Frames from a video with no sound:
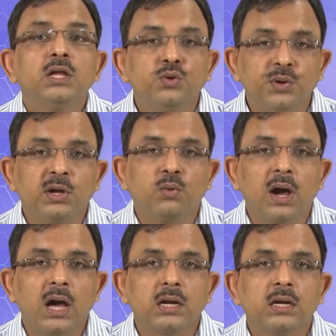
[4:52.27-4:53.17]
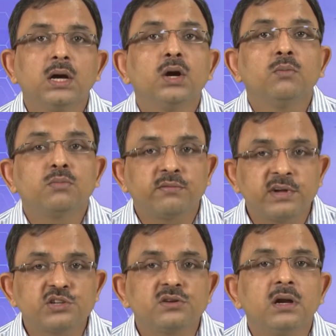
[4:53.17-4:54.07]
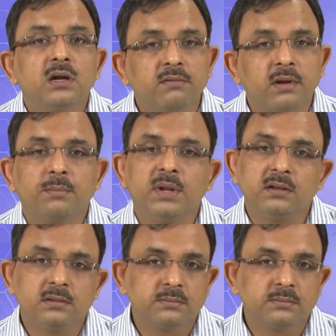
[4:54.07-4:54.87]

you require professional development.